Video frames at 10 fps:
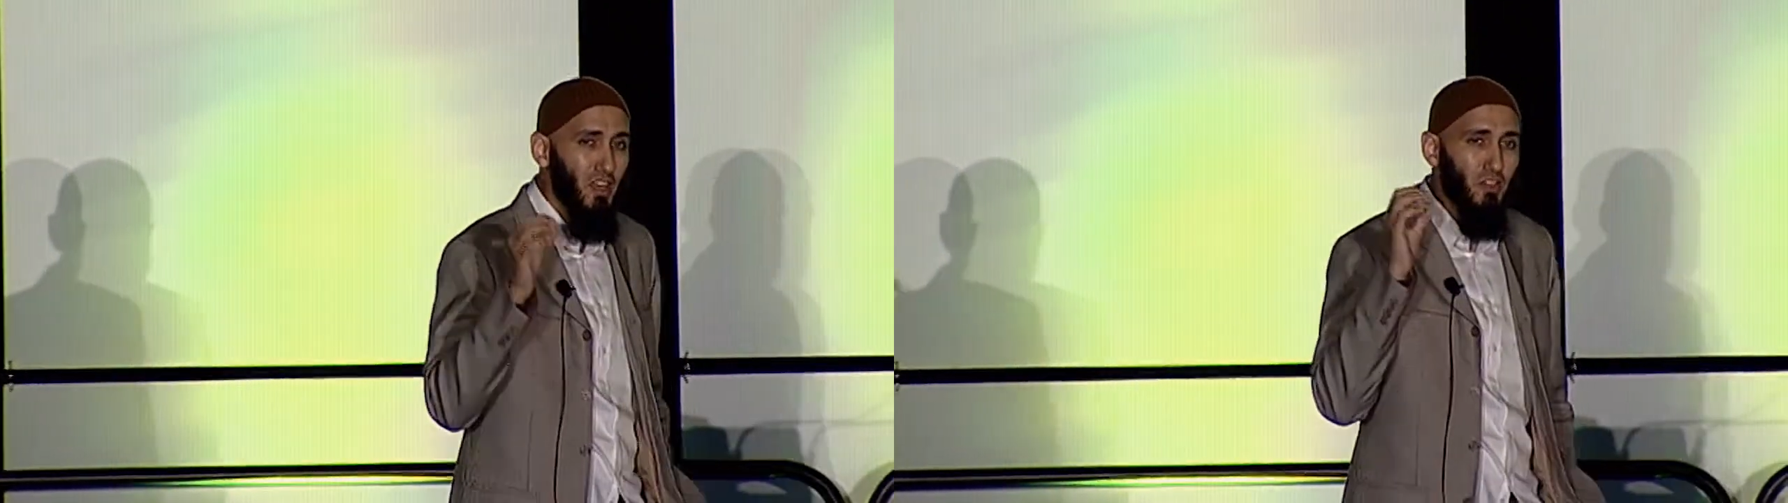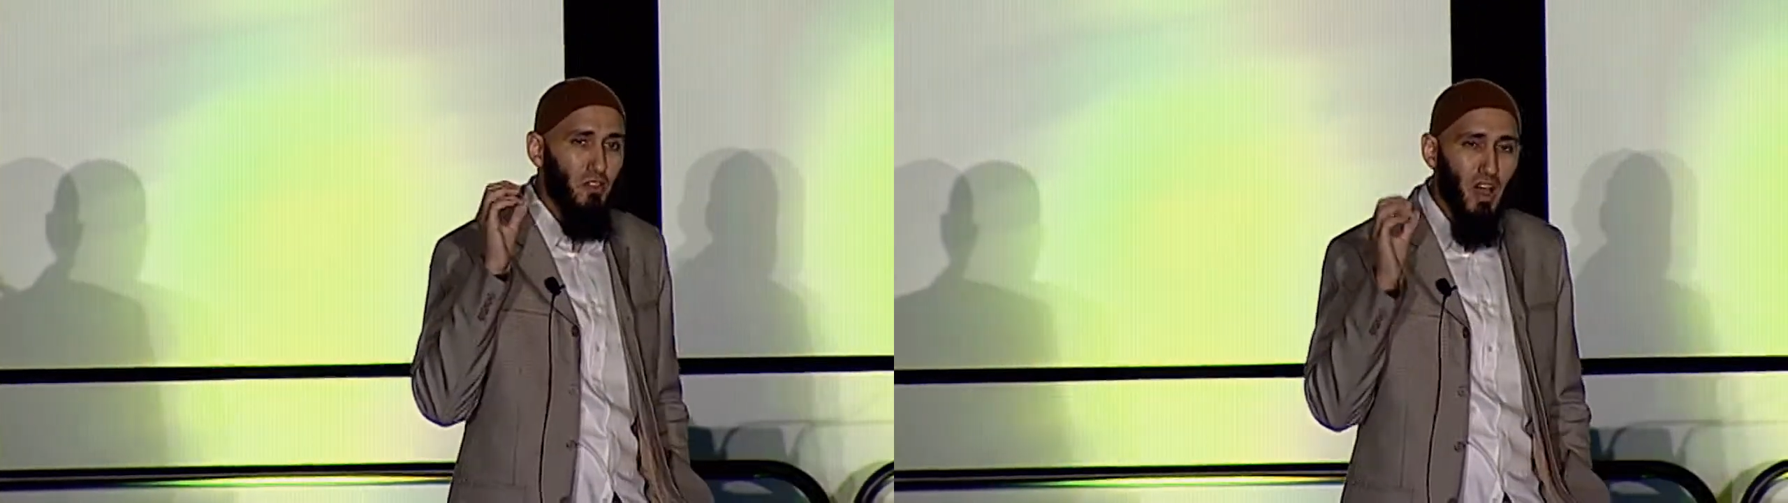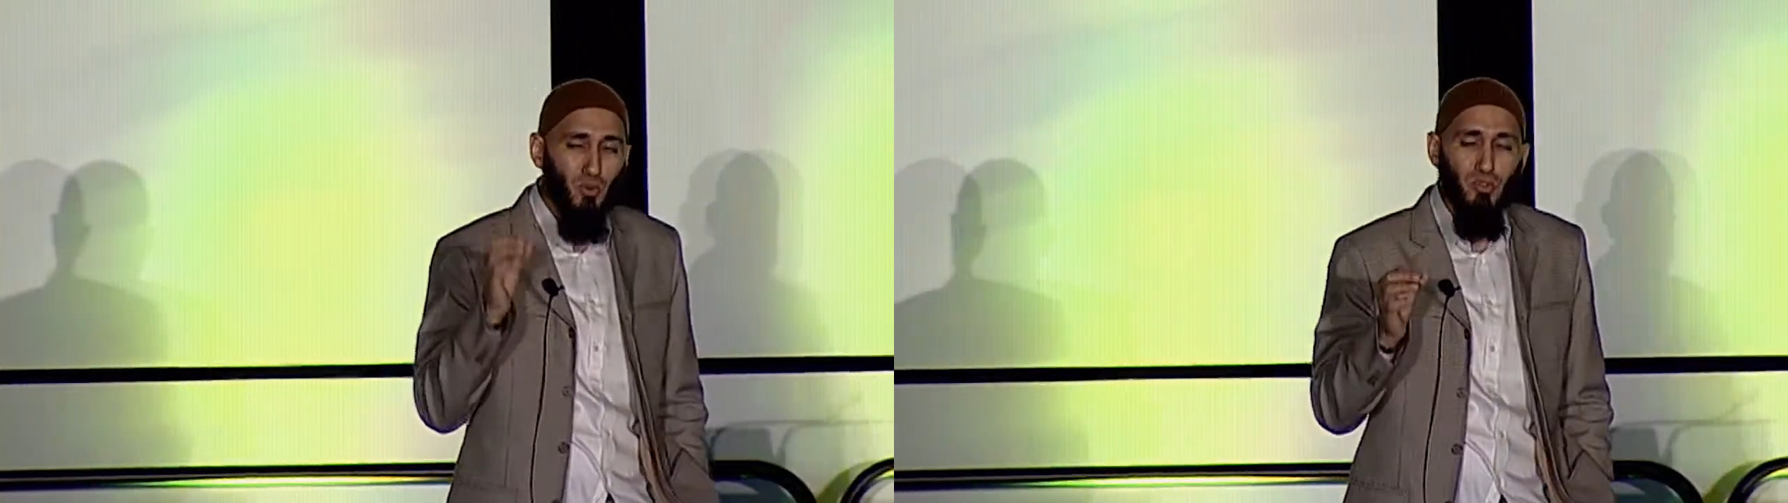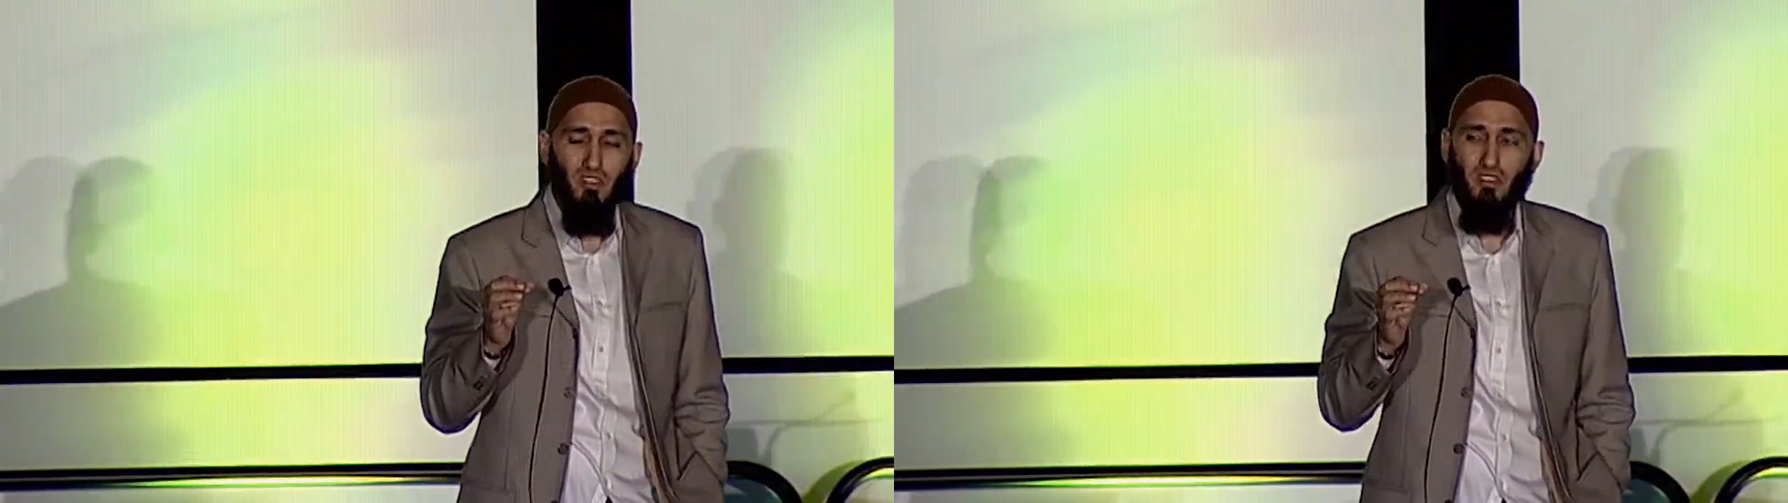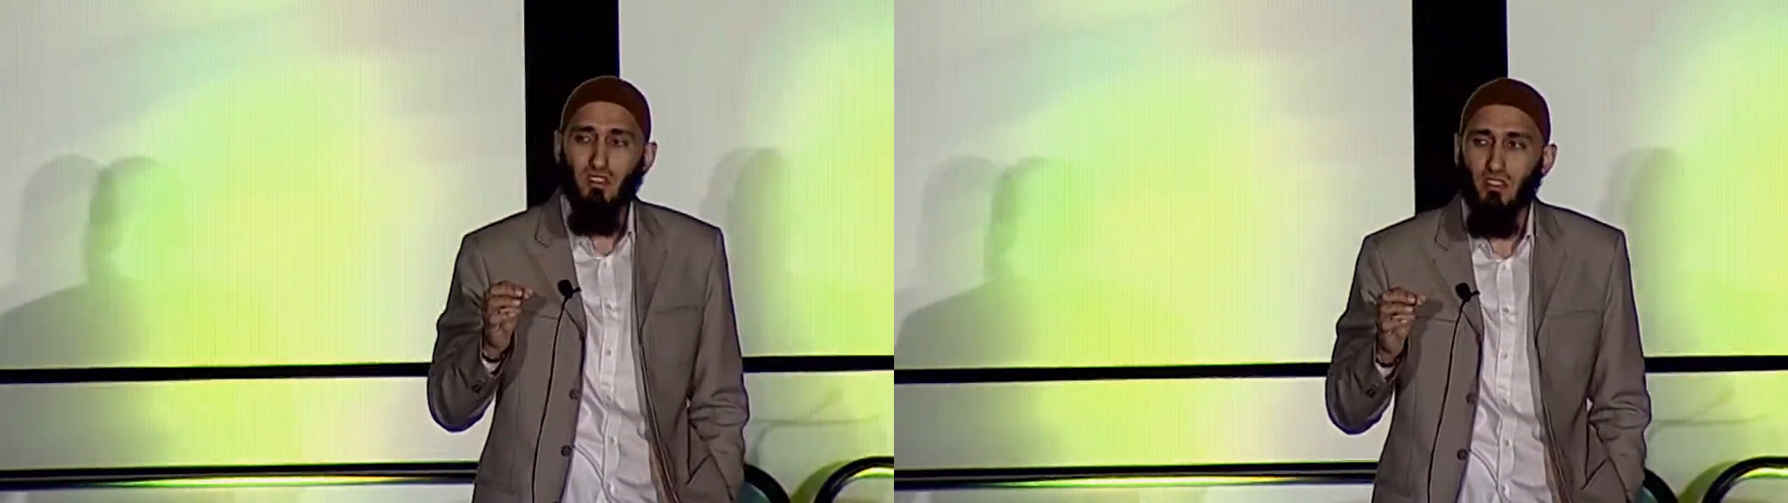
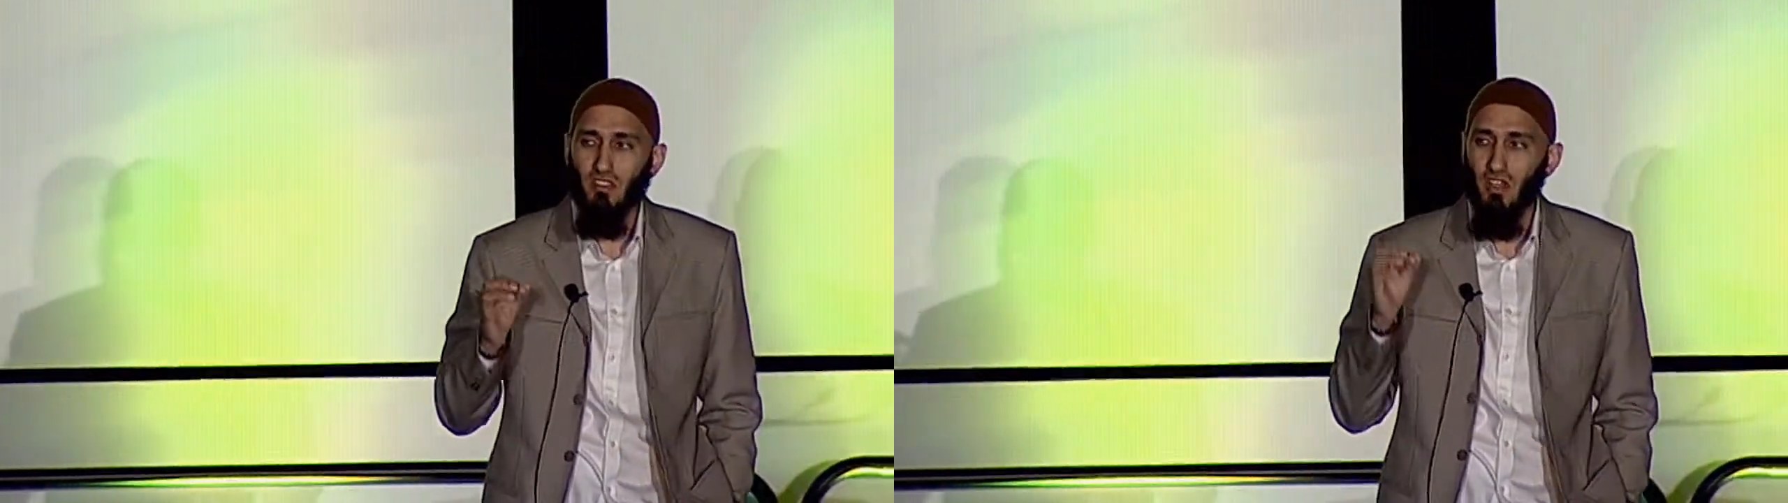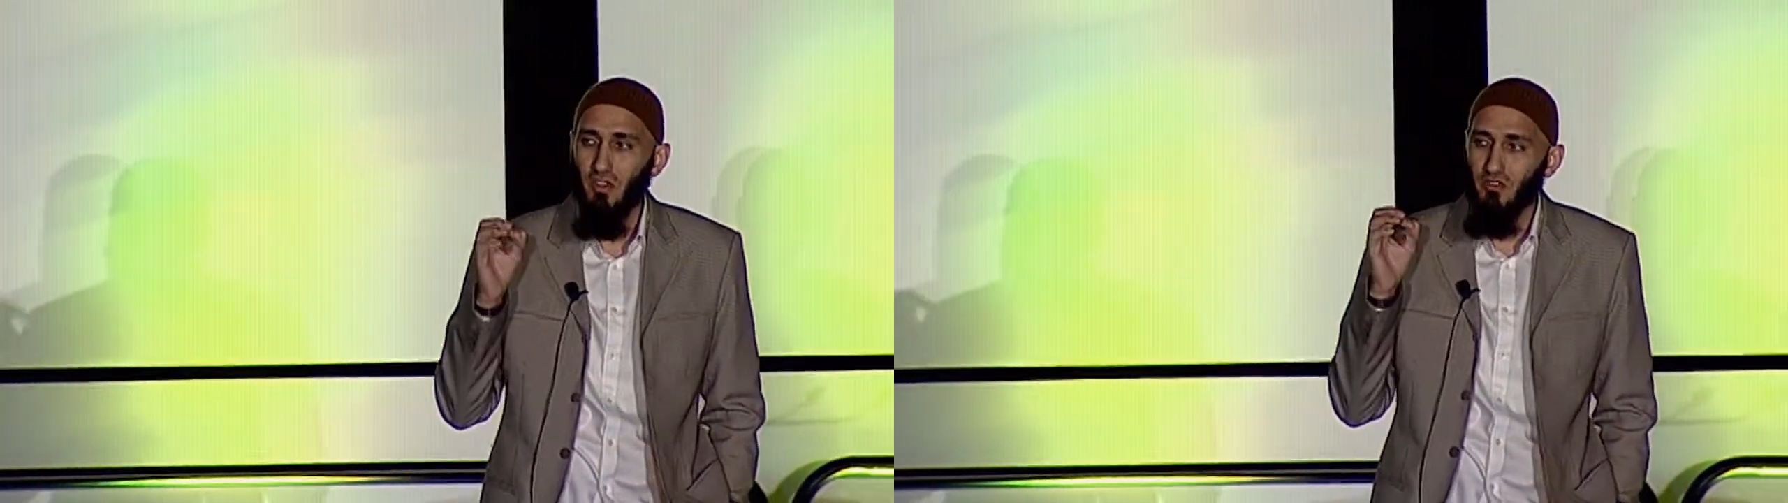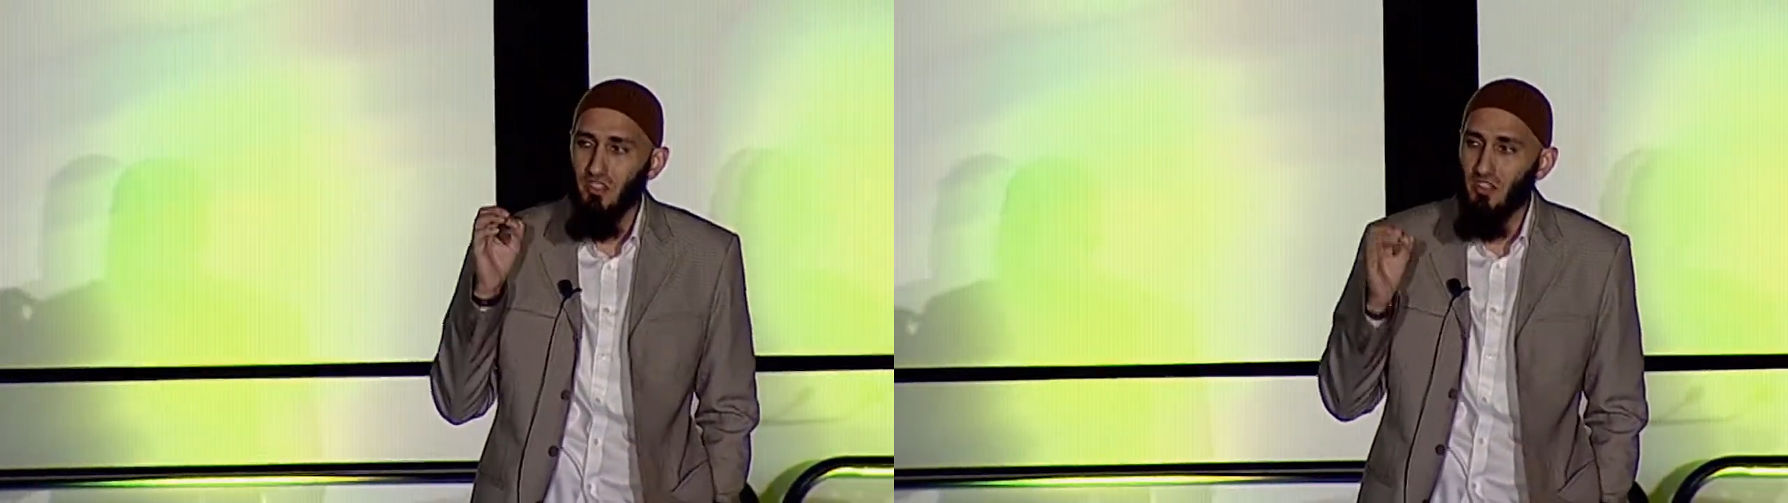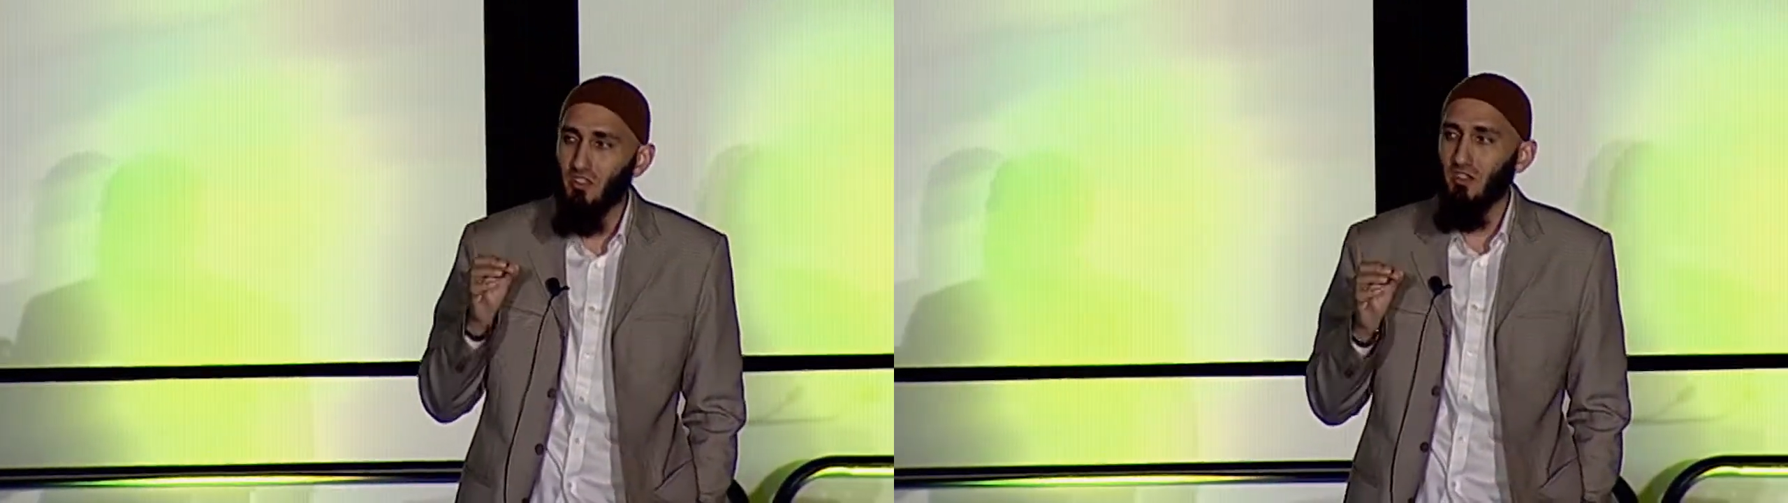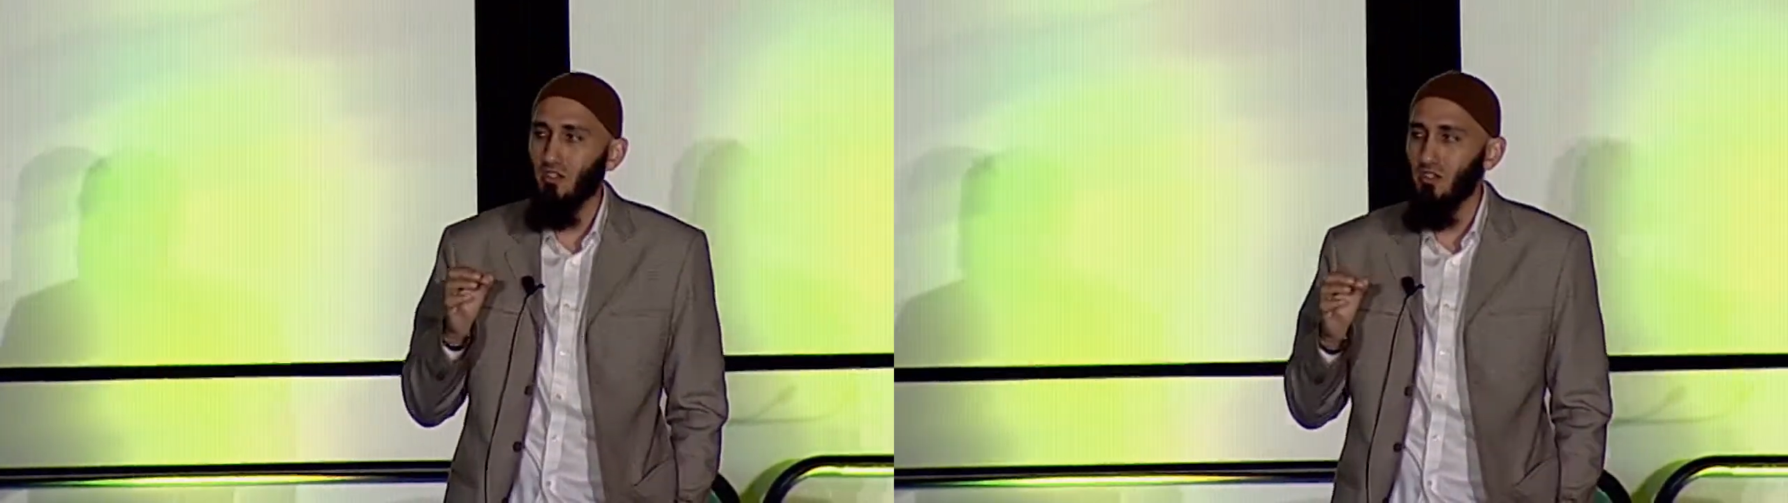thousands of
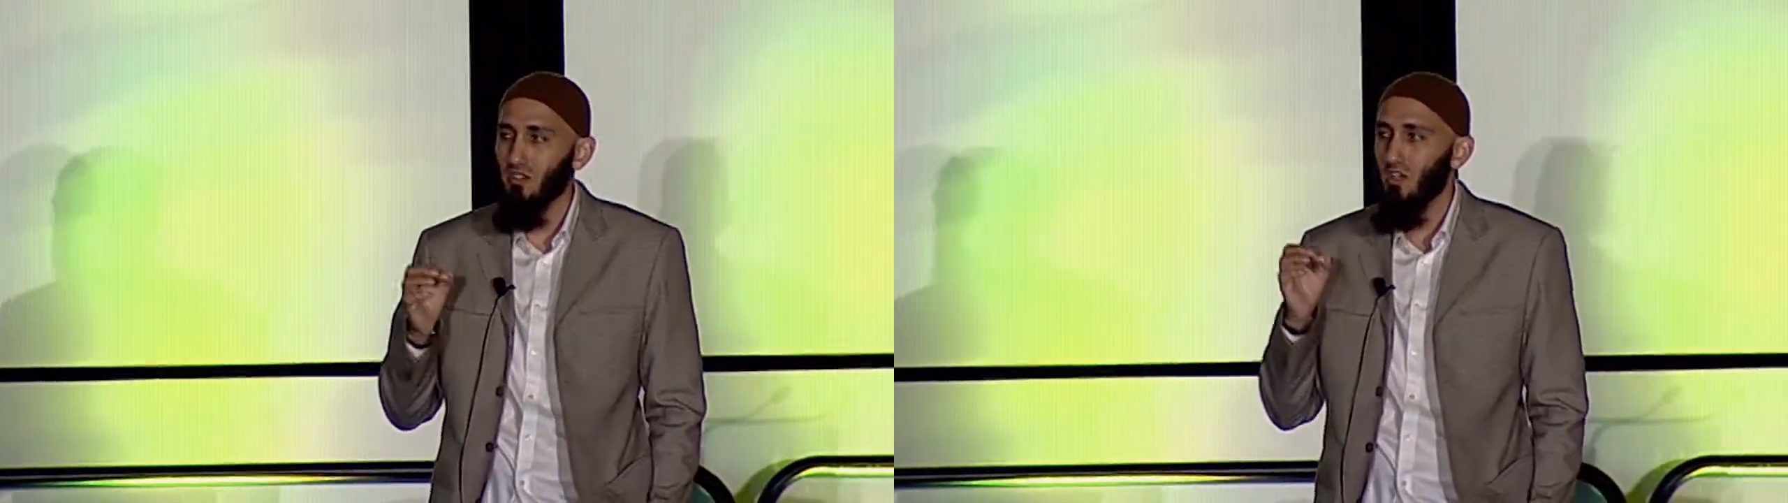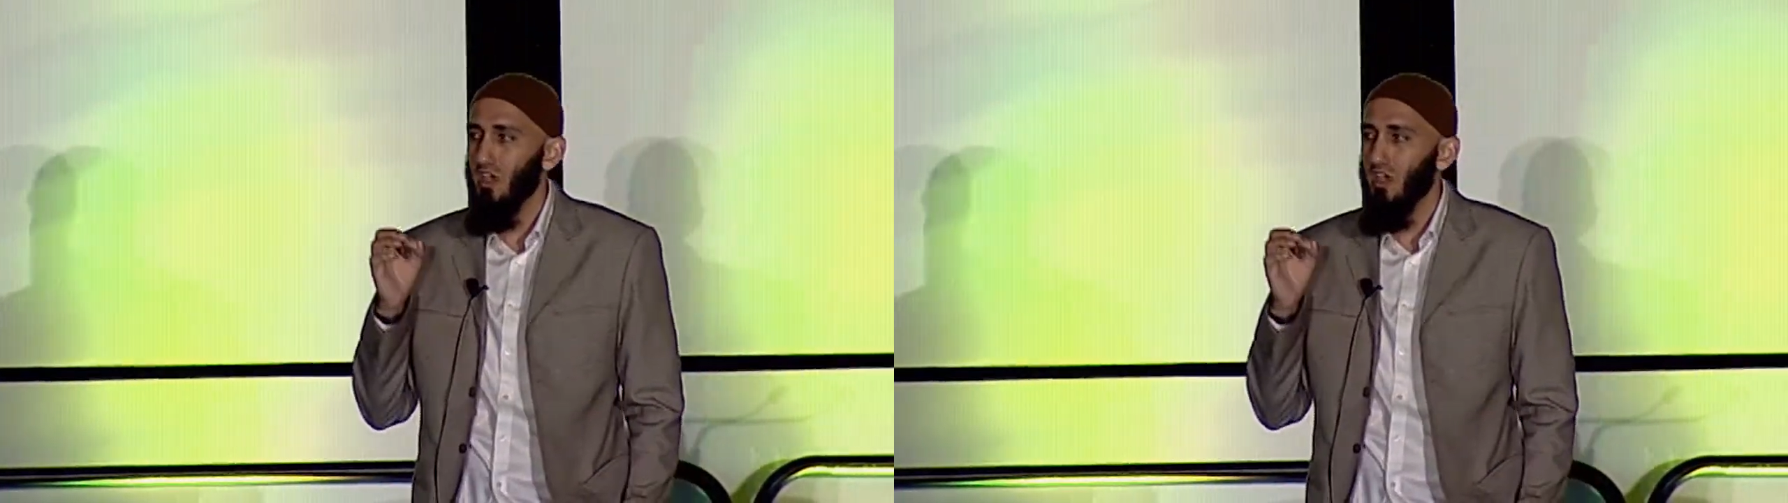sisters